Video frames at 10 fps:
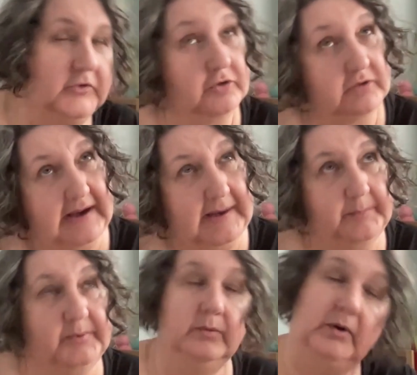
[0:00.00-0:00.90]
crap,
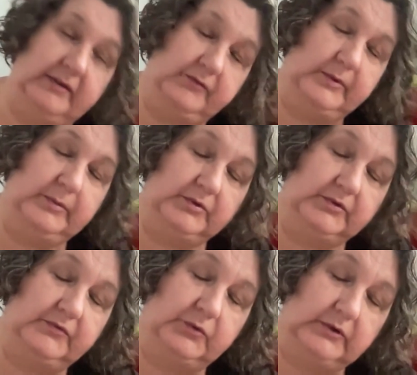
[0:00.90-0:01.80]
whatever we want,
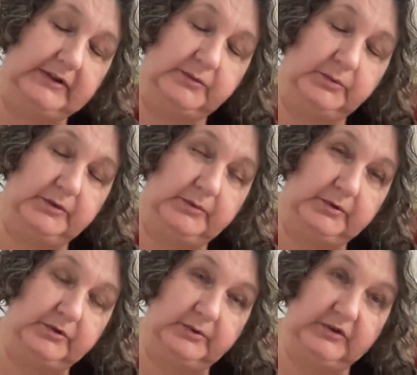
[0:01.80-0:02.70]
four-letter word we
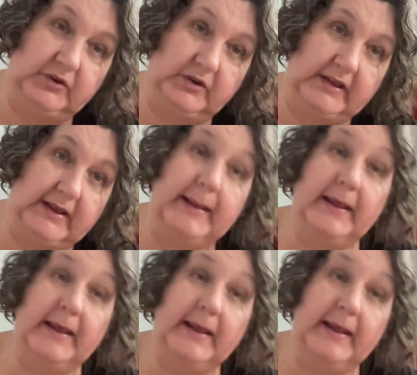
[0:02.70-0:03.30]
want to insert there.